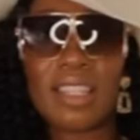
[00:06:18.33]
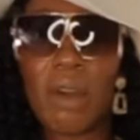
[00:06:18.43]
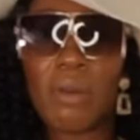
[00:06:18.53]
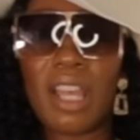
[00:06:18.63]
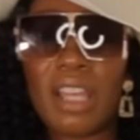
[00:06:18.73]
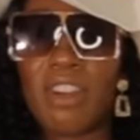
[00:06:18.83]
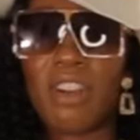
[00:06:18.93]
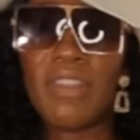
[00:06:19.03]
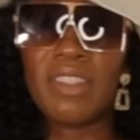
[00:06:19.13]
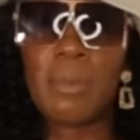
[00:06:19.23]
think that was like
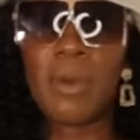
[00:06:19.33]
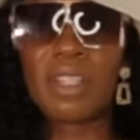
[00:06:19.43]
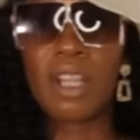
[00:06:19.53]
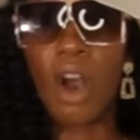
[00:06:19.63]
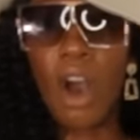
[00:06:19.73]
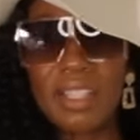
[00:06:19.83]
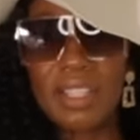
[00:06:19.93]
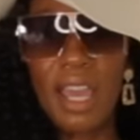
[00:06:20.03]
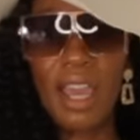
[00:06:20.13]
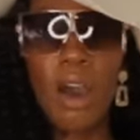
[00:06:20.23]
their 50%
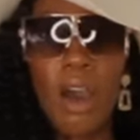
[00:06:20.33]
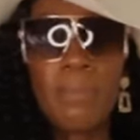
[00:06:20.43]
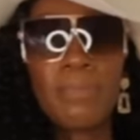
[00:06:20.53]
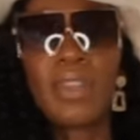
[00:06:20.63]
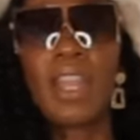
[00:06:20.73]
off sale.